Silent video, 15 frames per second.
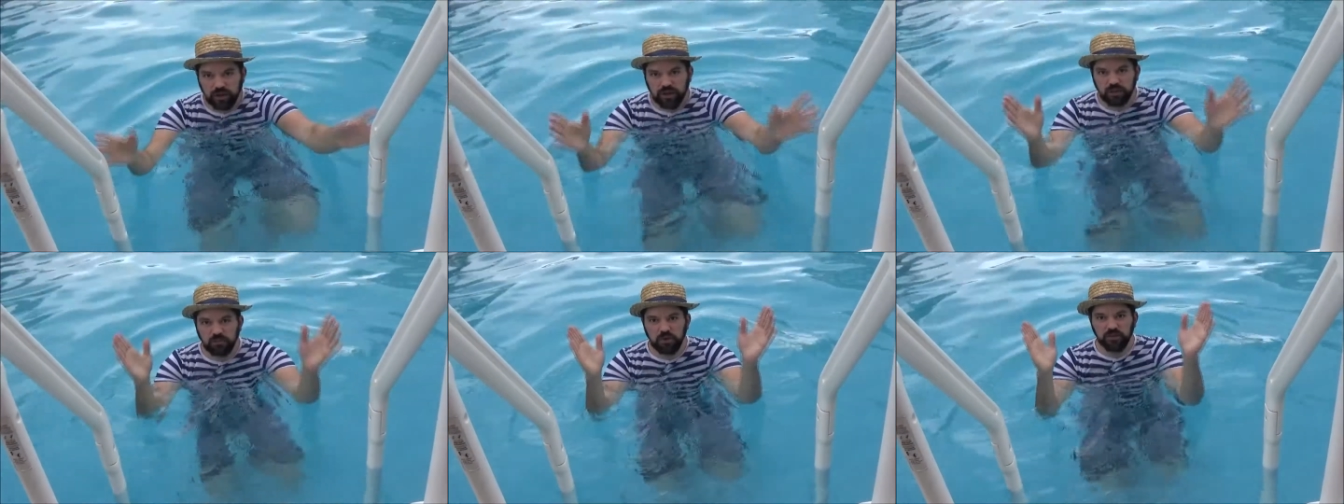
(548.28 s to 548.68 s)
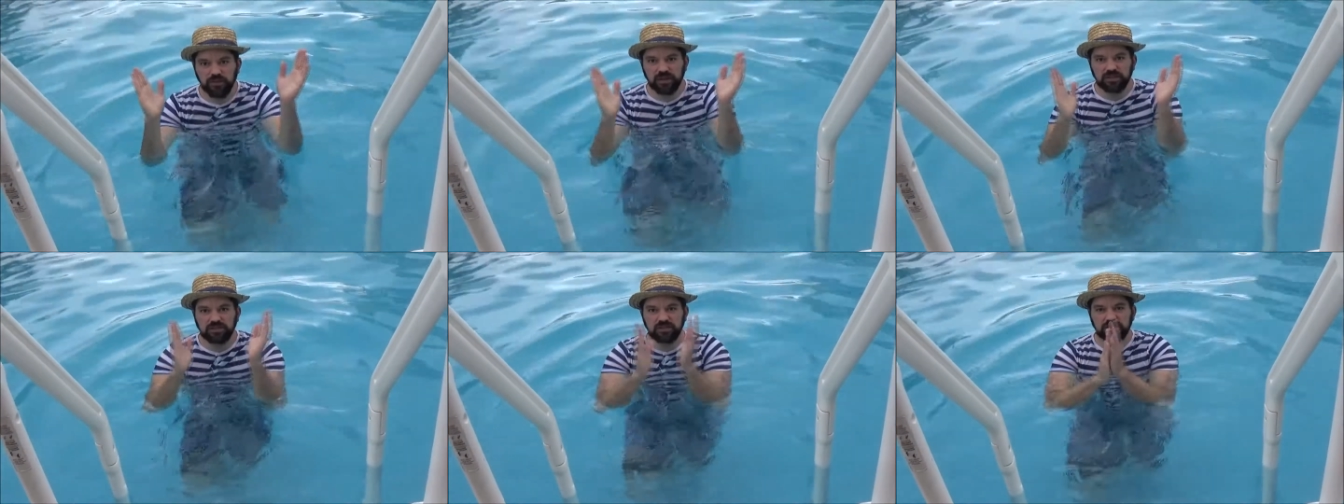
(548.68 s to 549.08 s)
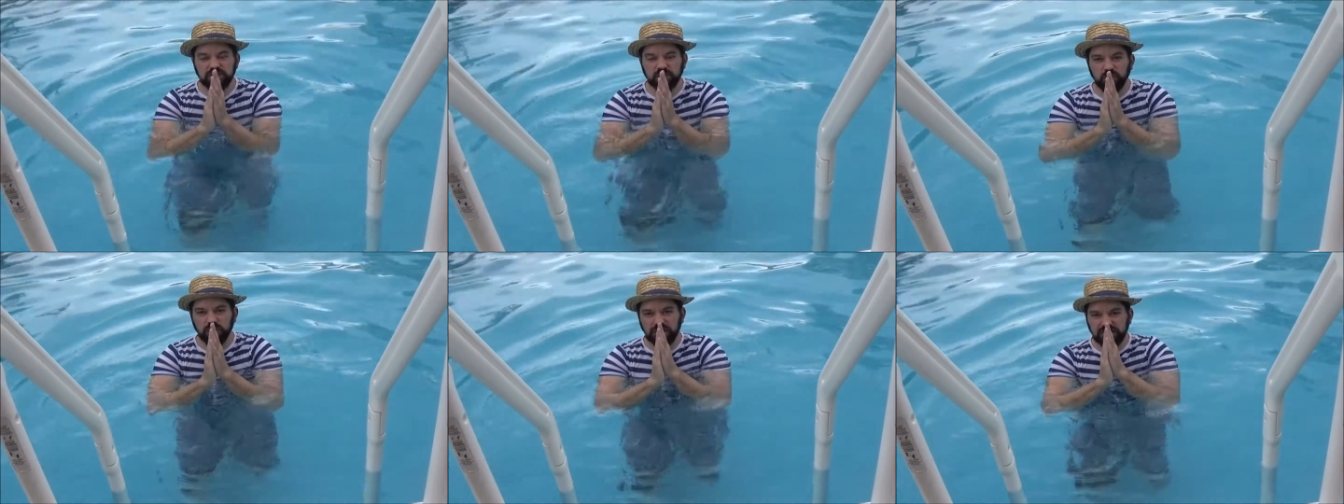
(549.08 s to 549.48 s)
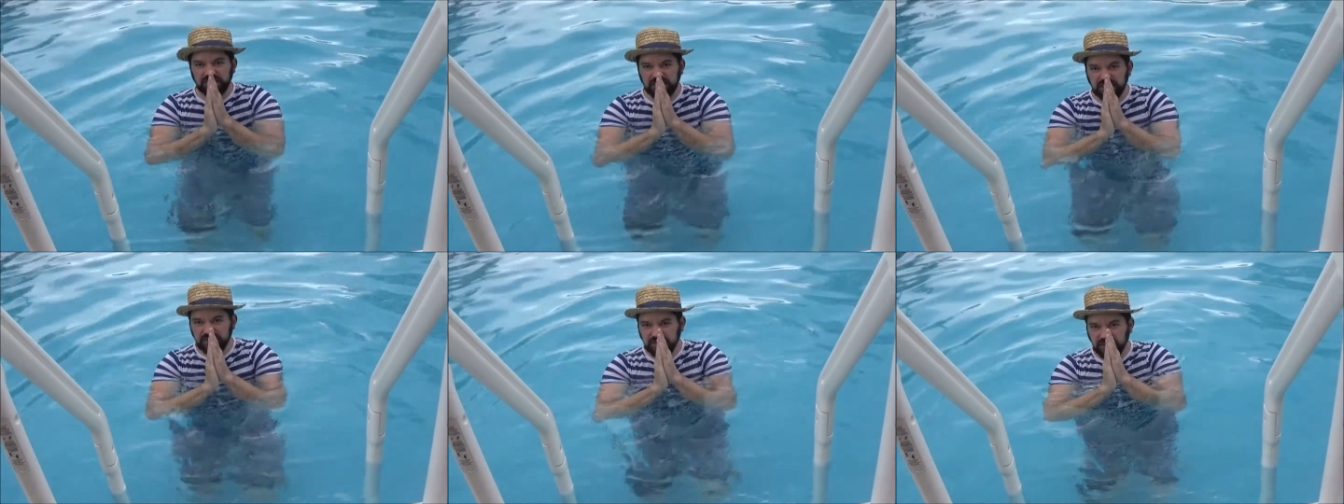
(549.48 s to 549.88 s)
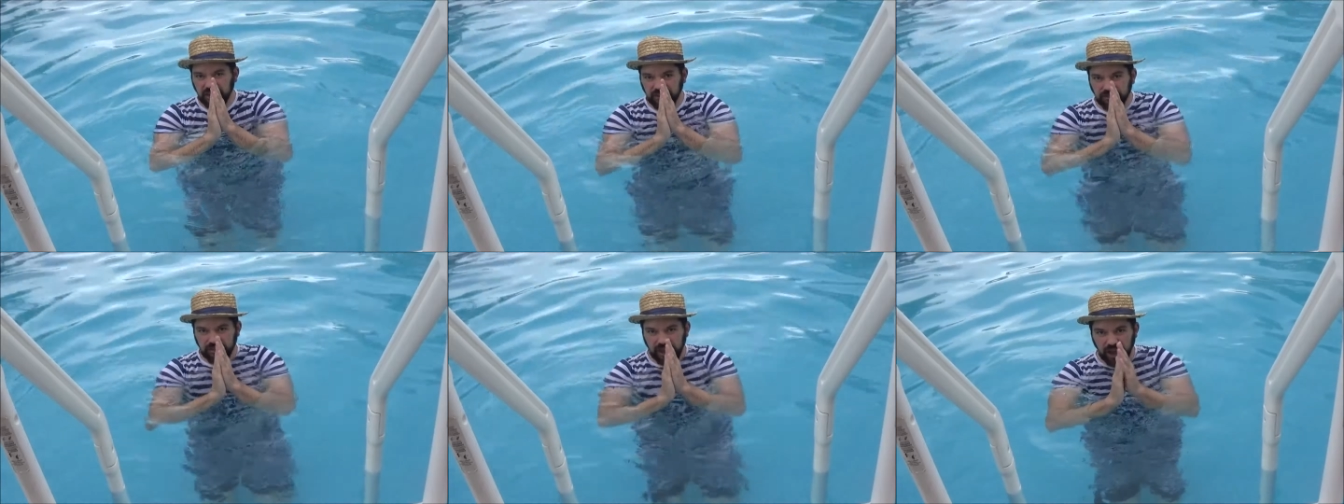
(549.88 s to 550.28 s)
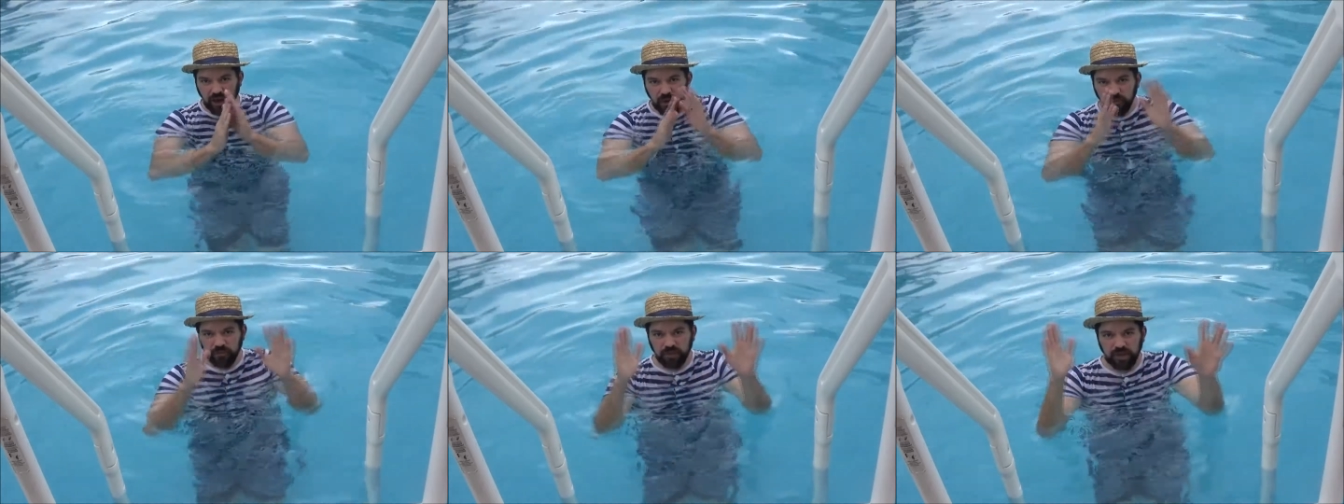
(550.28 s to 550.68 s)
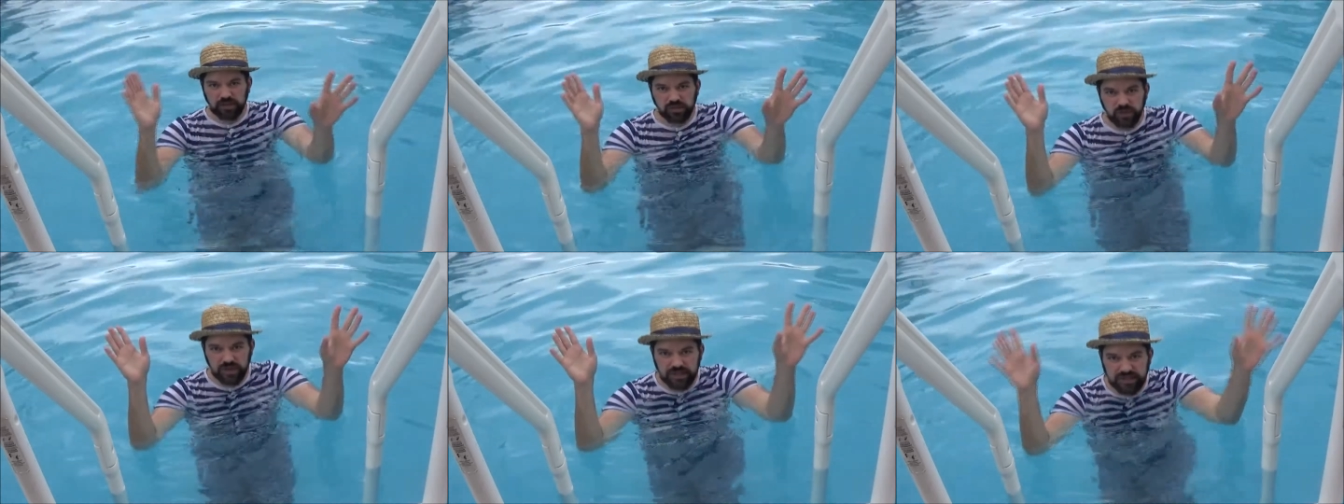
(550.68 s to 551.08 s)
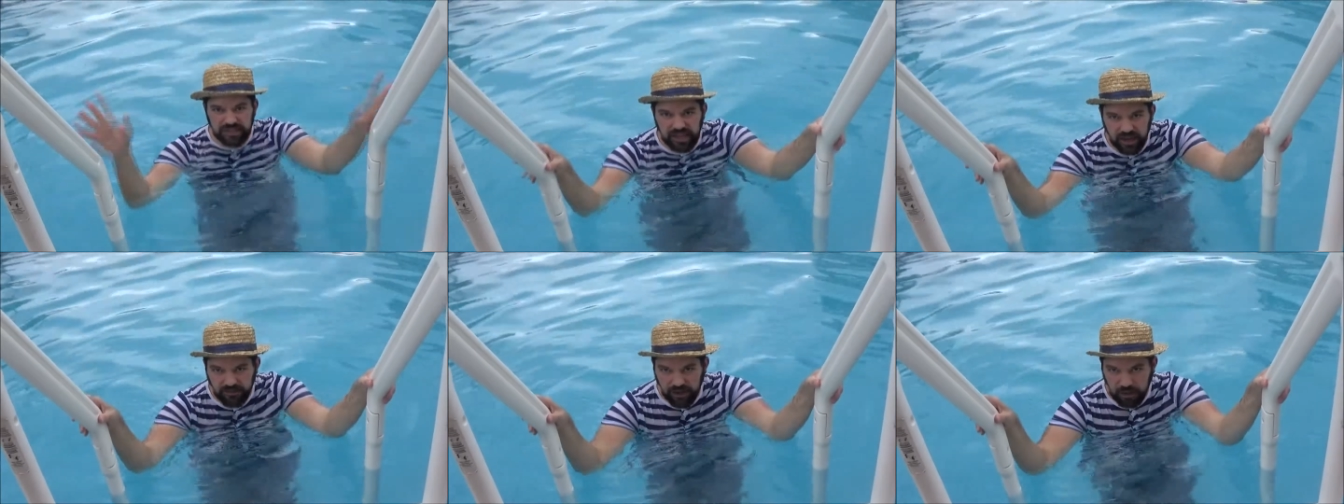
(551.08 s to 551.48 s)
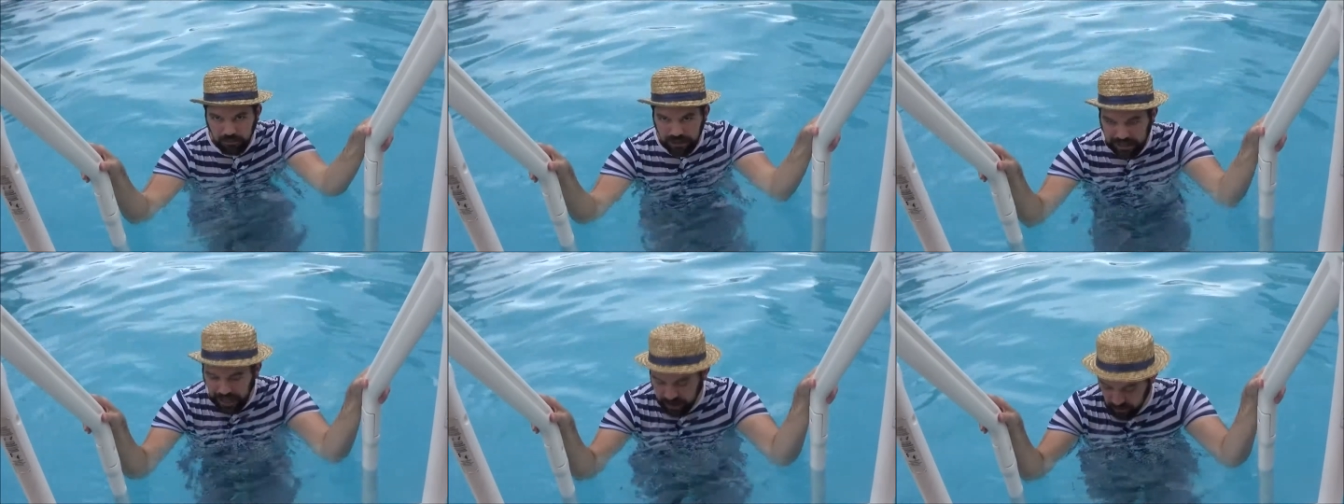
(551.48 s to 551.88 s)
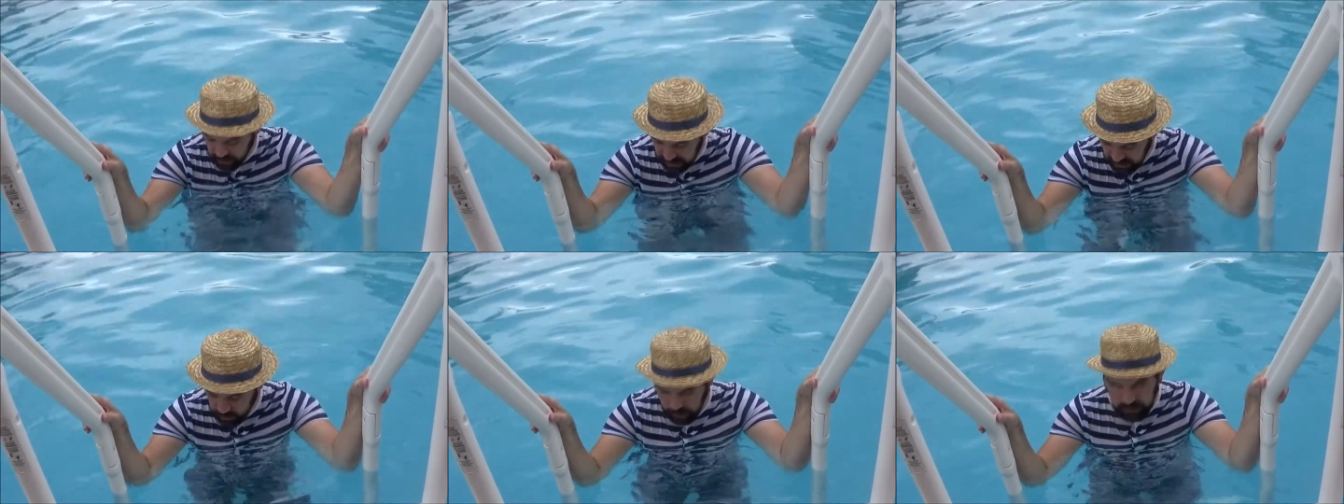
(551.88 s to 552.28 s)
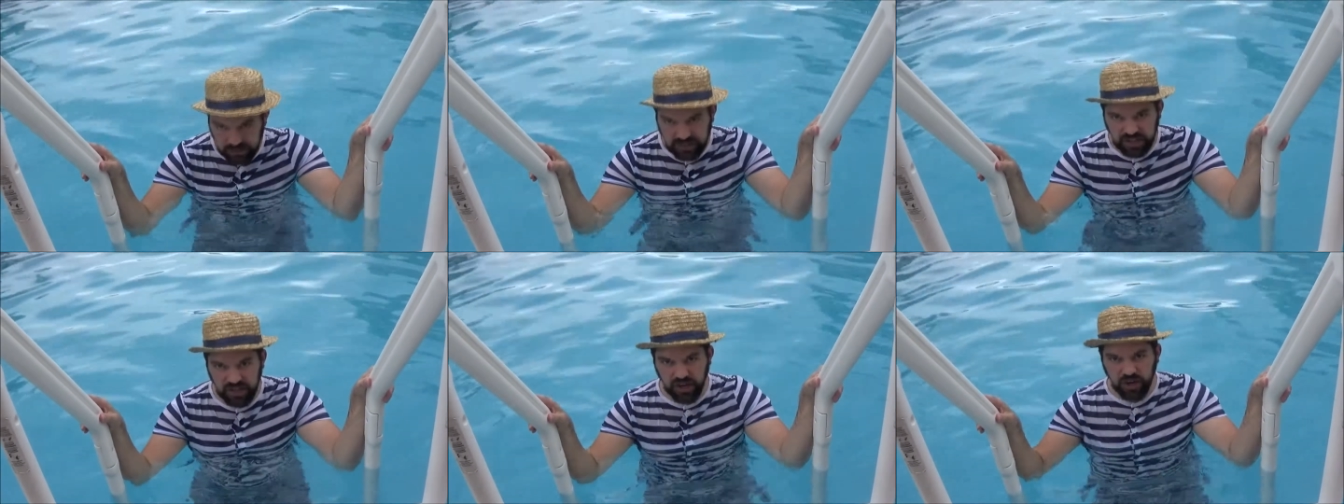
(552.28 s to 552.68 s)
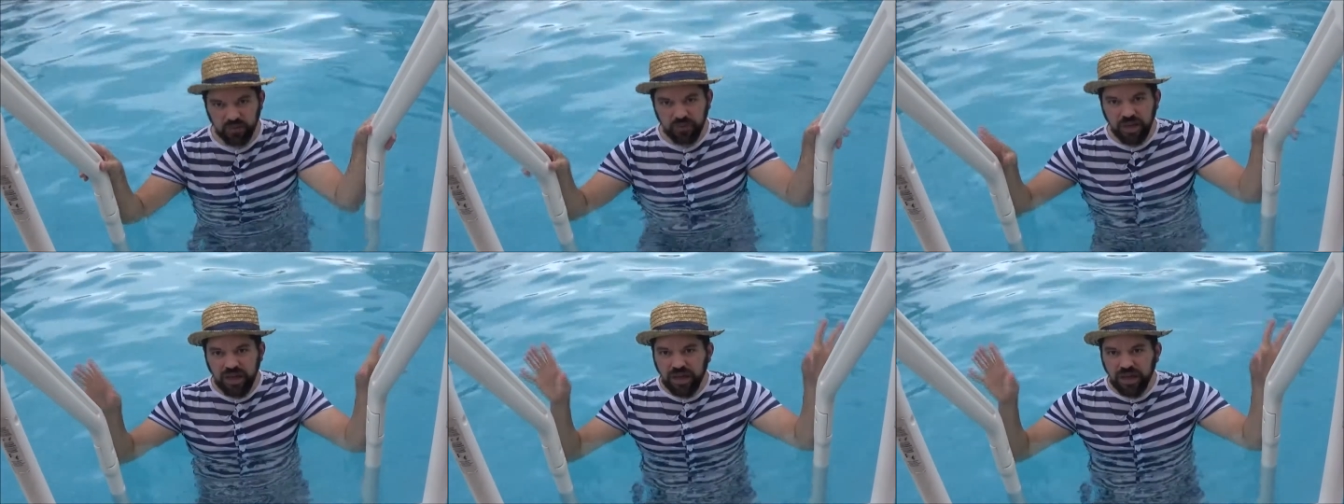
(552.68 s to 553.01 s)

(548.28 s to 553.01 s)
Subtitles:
we're going to move on to some more intense stuff now. As you can see, I've got my ladder exposed here.